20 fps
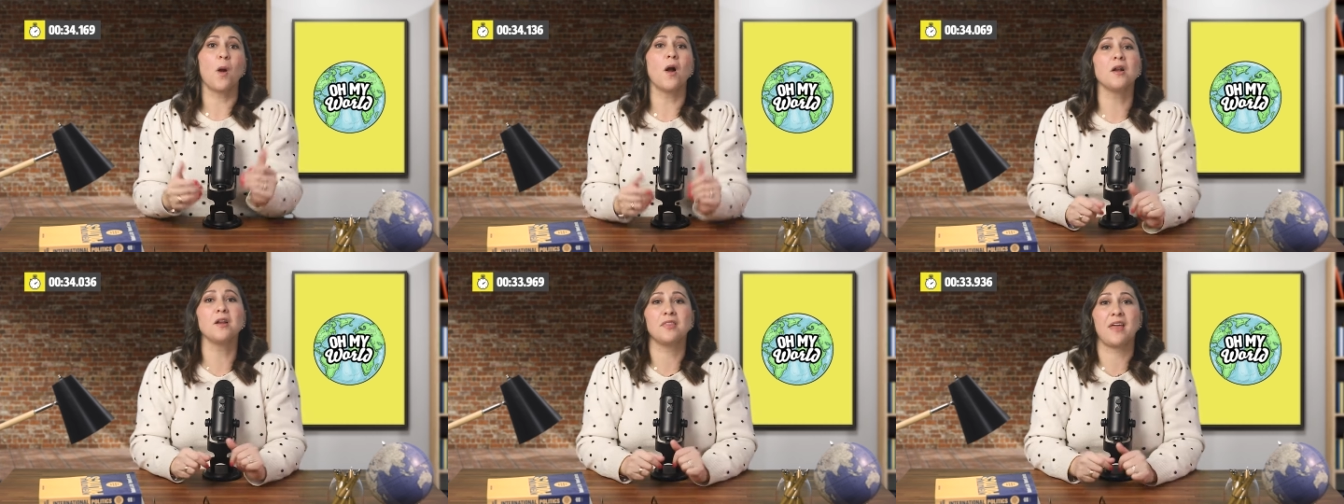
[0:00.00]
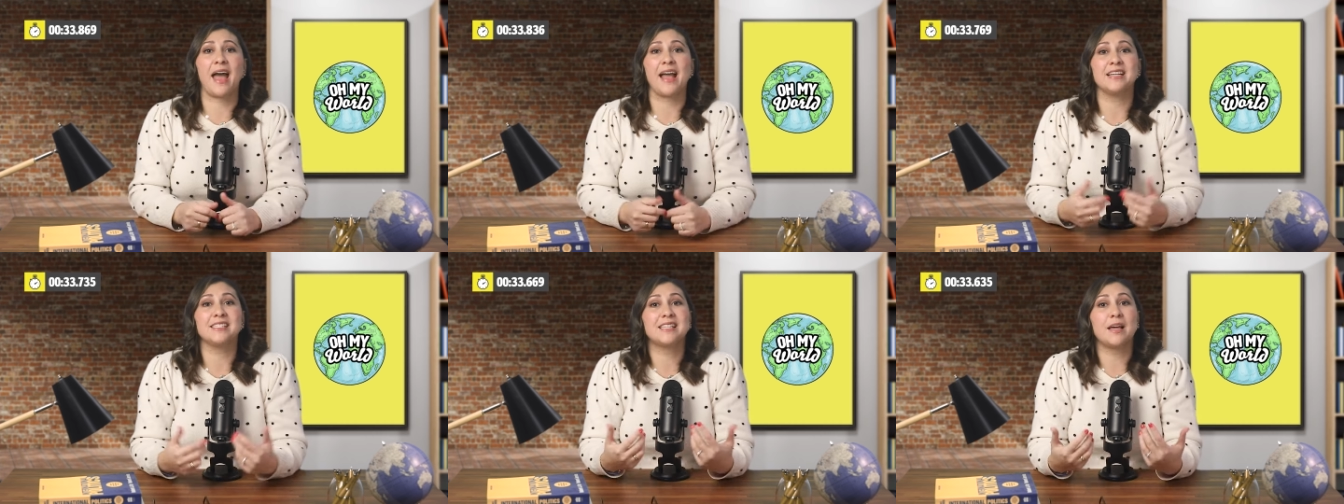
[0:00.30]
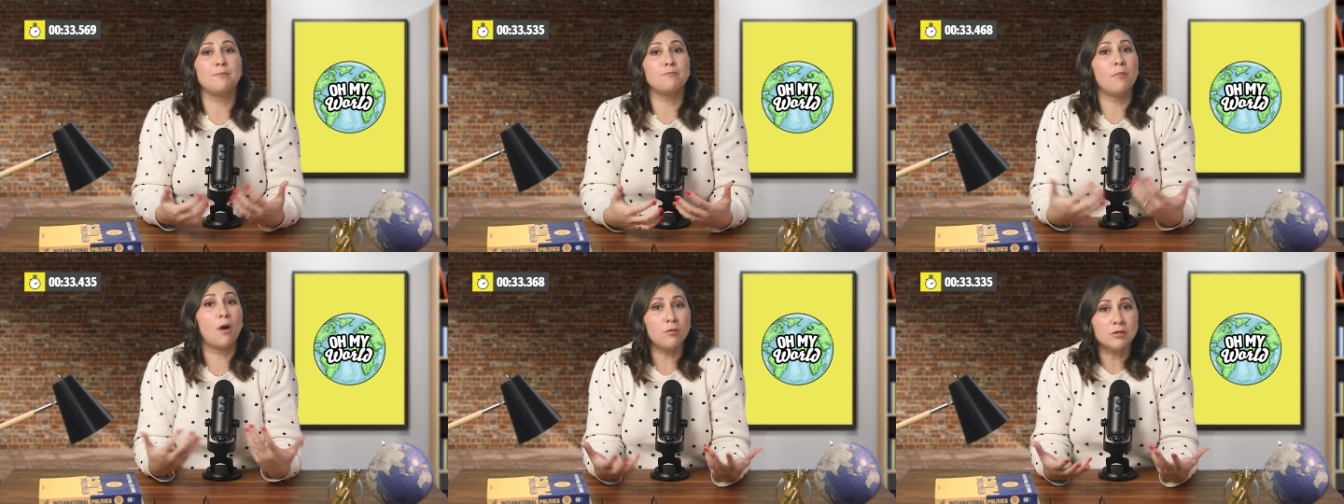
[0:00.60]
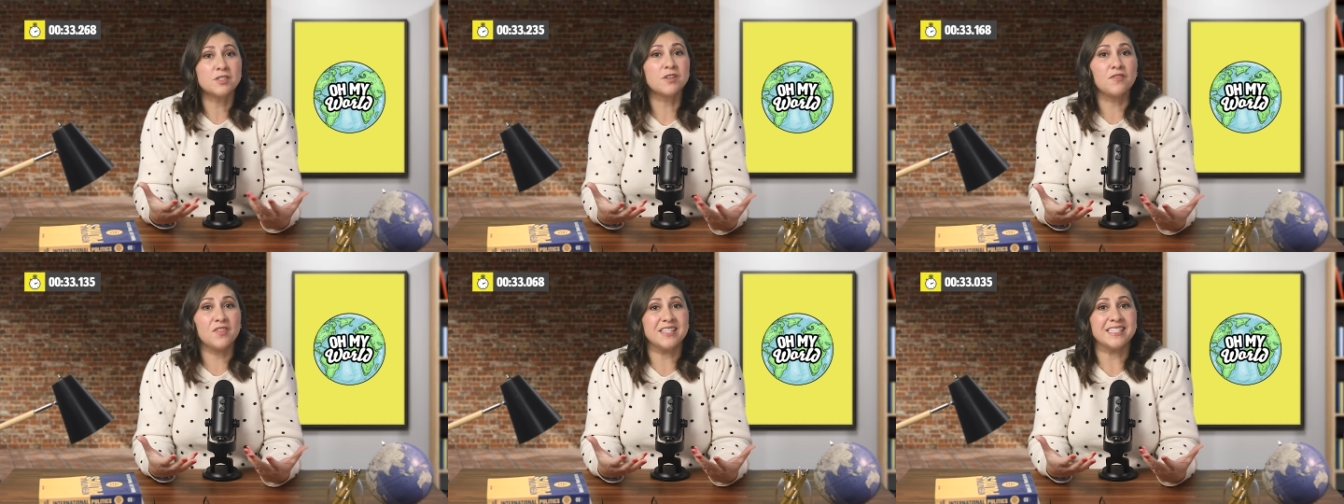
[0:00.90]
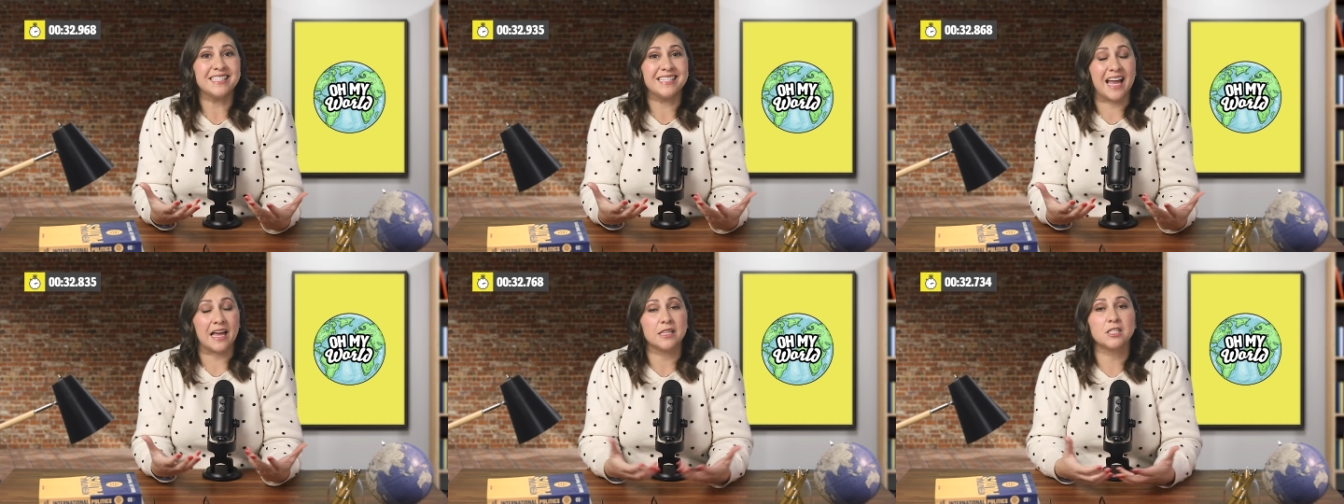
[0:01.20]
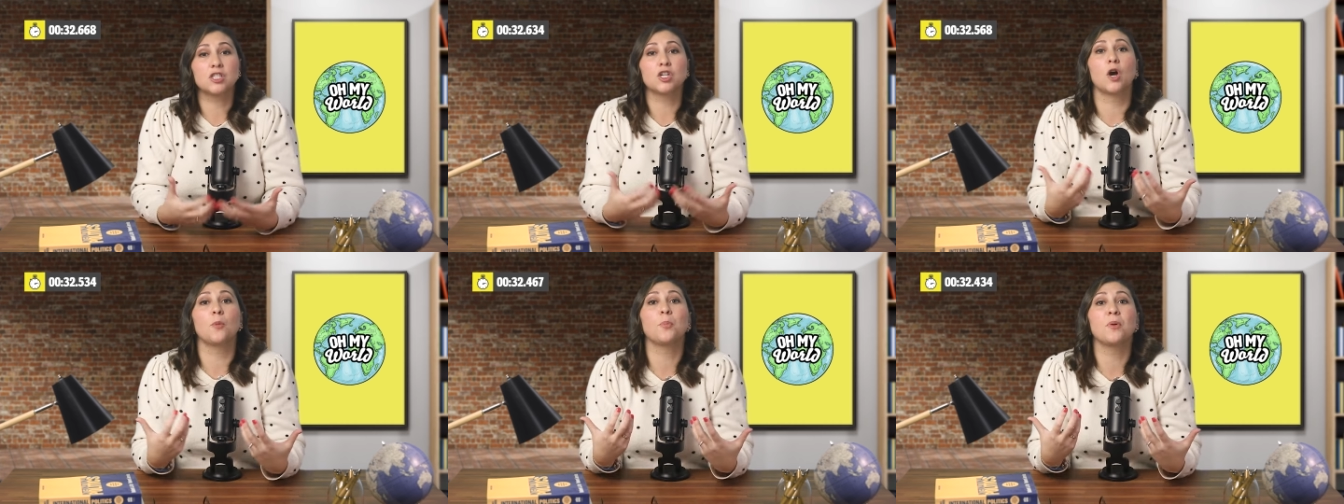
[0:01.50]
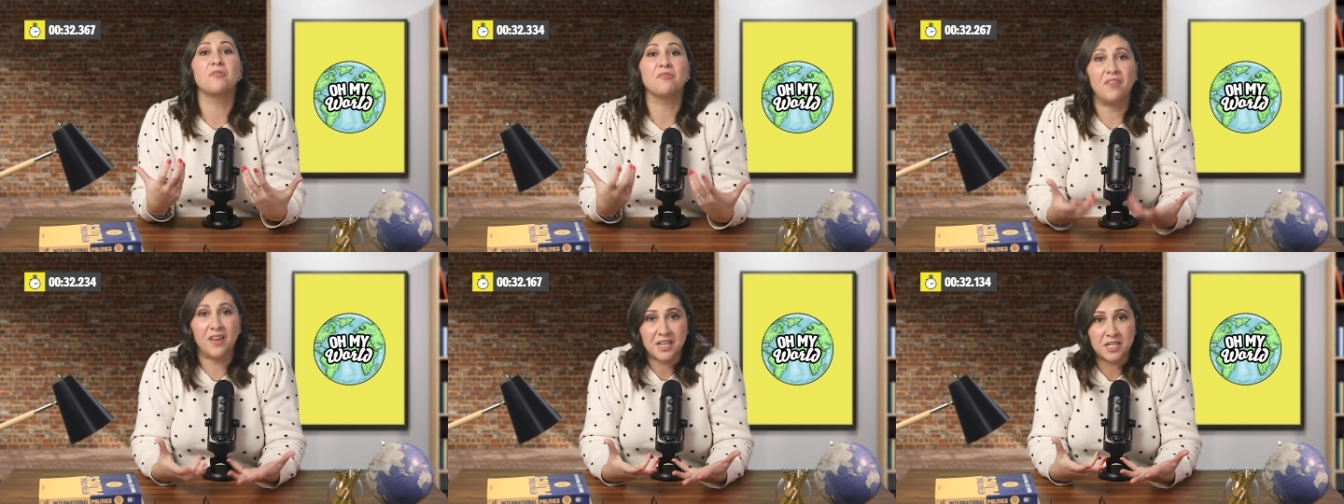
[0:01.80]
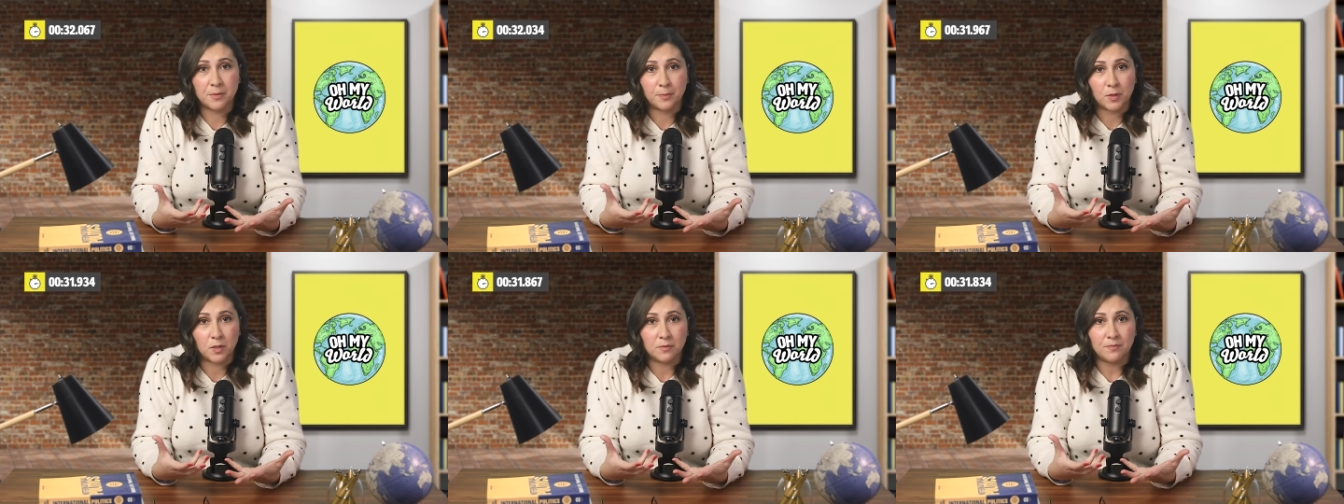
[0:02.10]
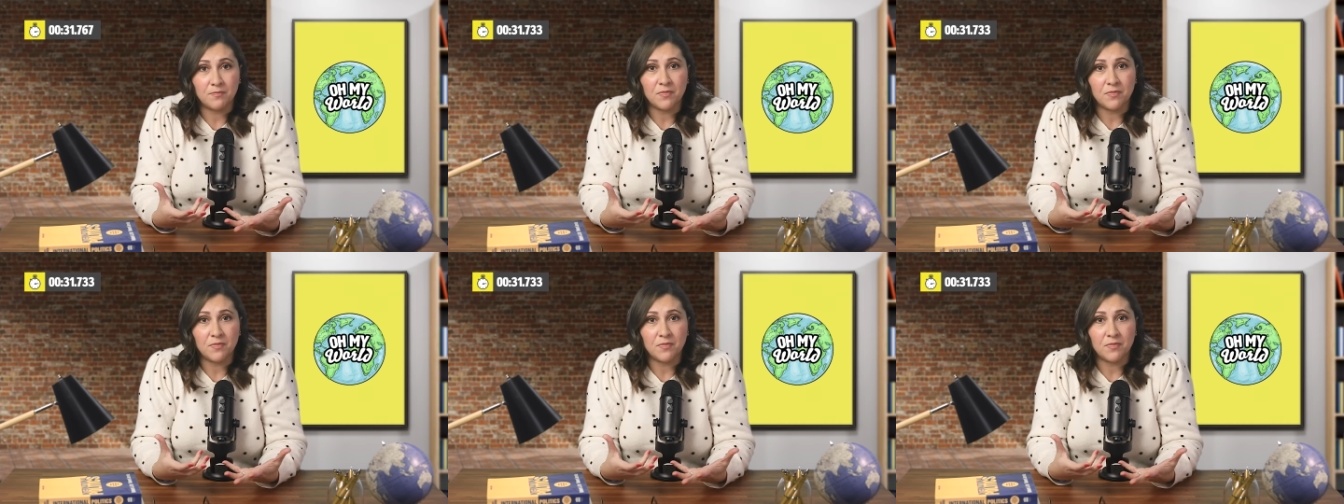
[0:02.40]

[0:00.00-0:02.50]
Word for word: part of that is that most of these deaths are preventable.